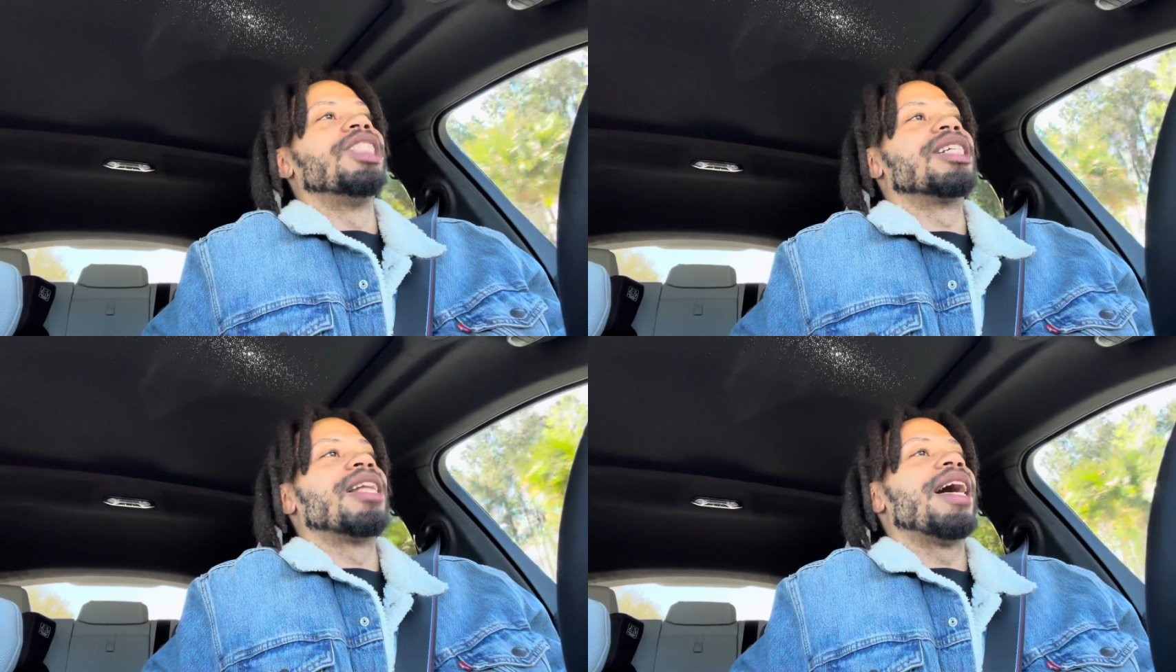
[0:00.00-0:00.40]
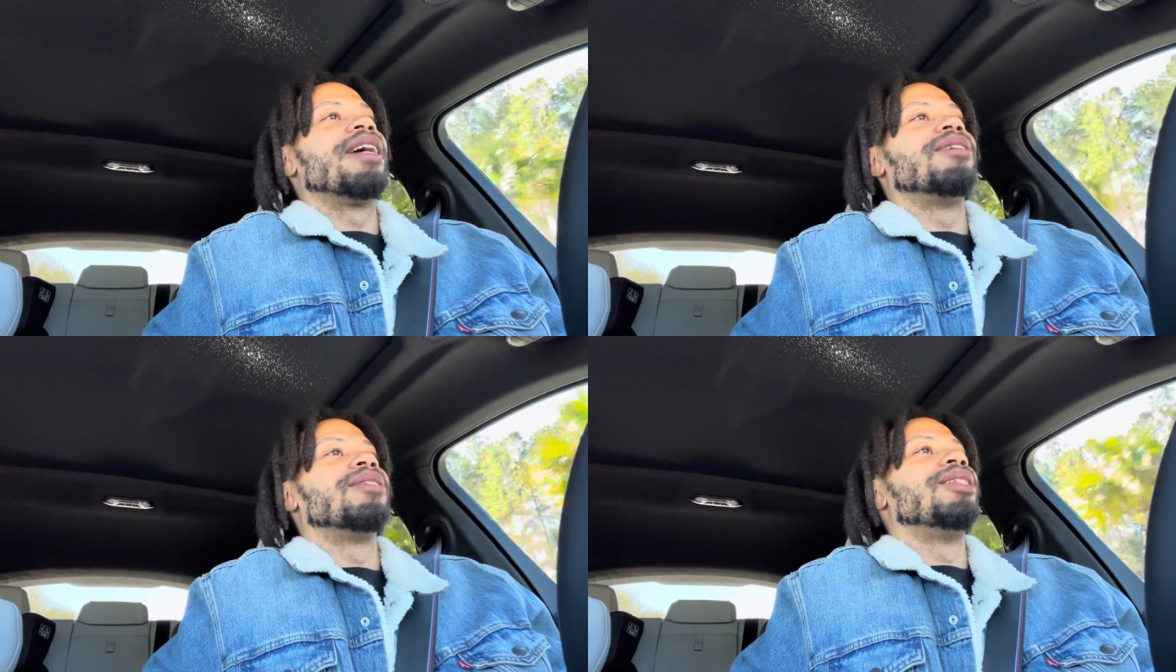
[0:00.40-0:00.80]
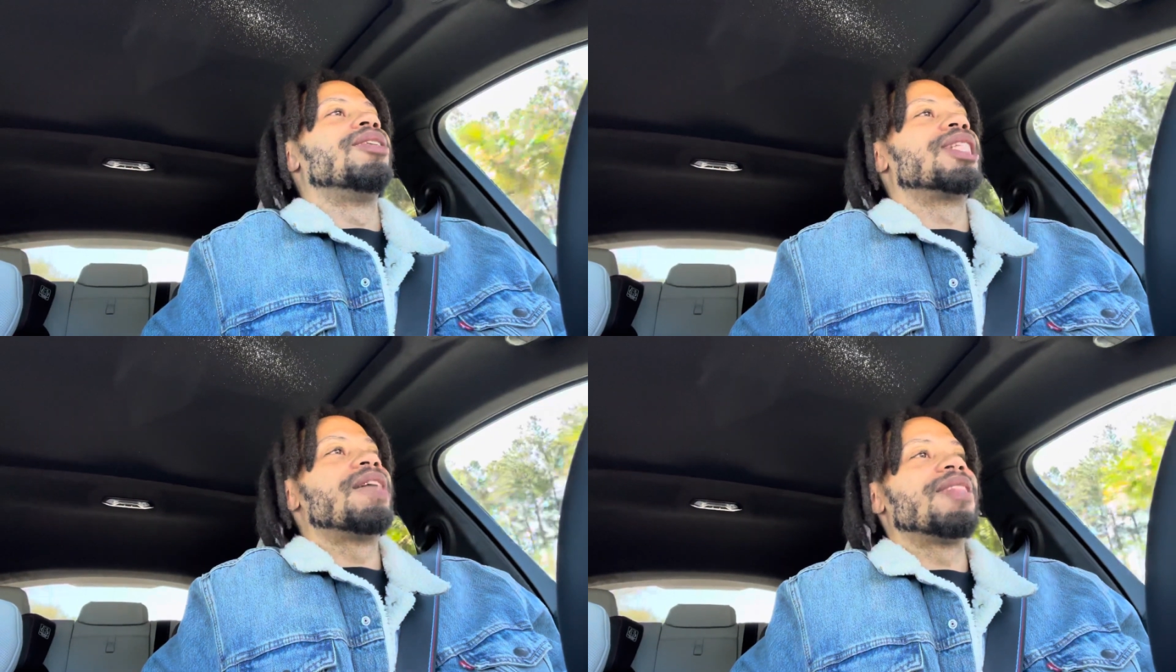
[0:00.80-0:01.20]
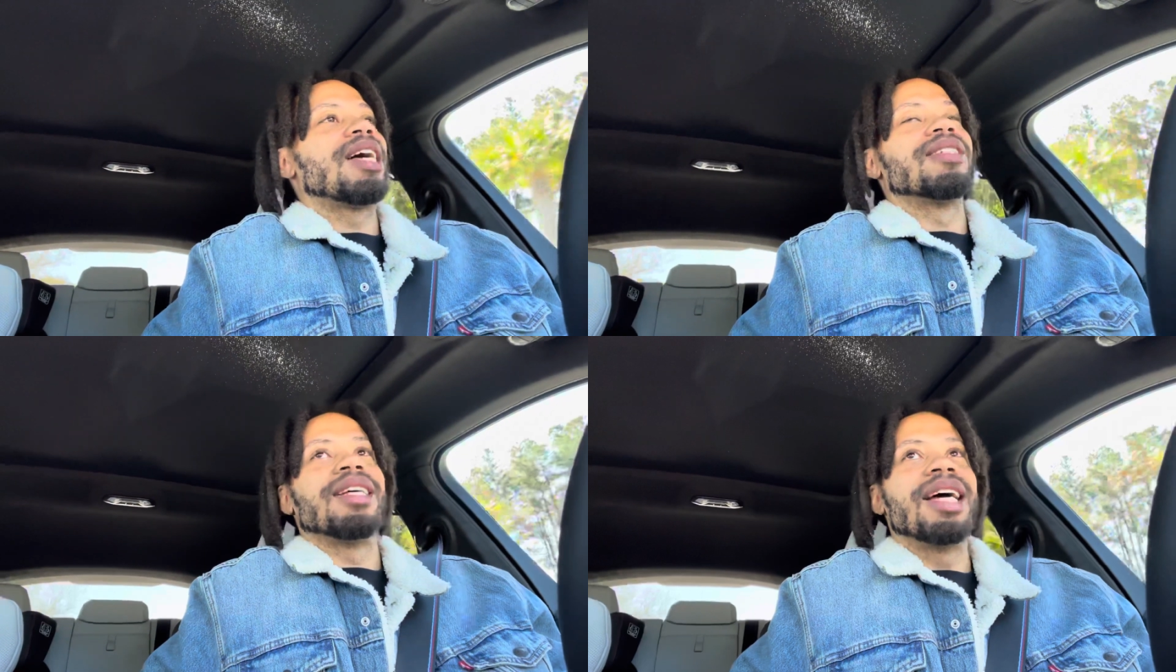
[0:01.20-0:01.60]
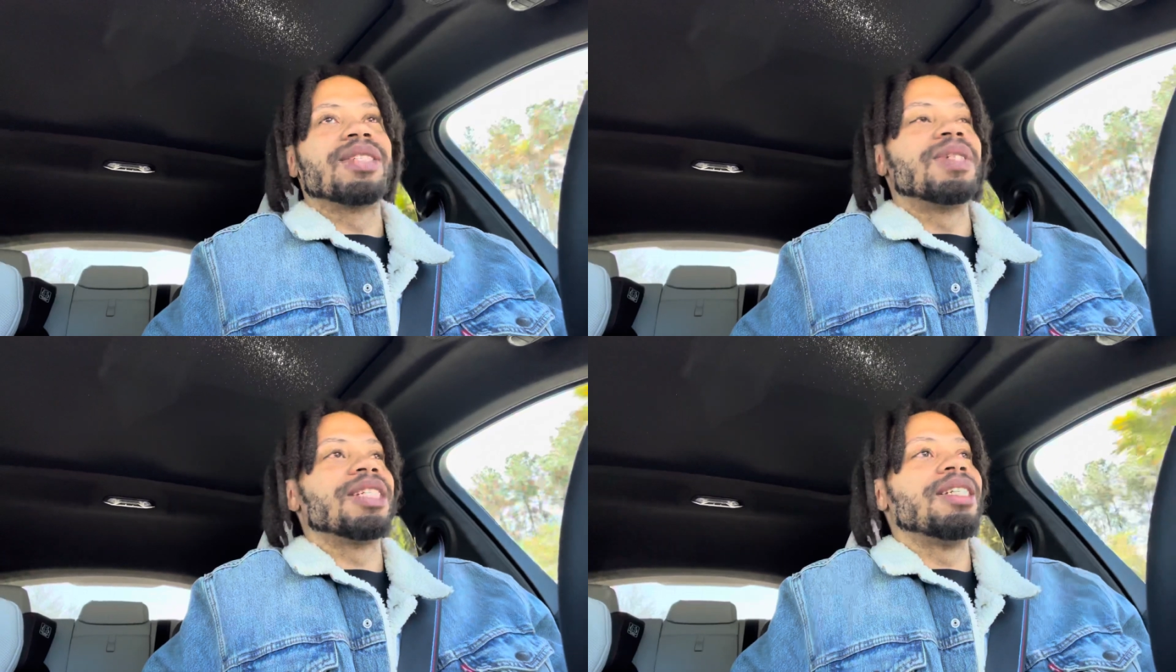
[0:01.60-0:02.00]
just like, you know,
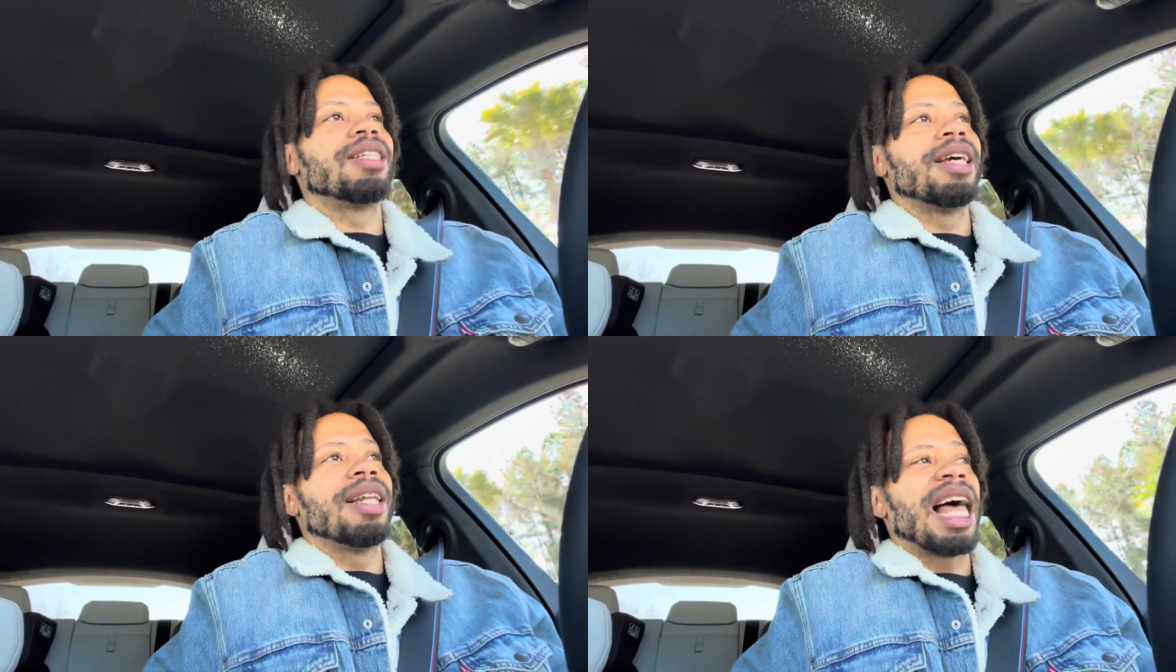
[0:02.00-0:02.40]
7000X wasn't anything.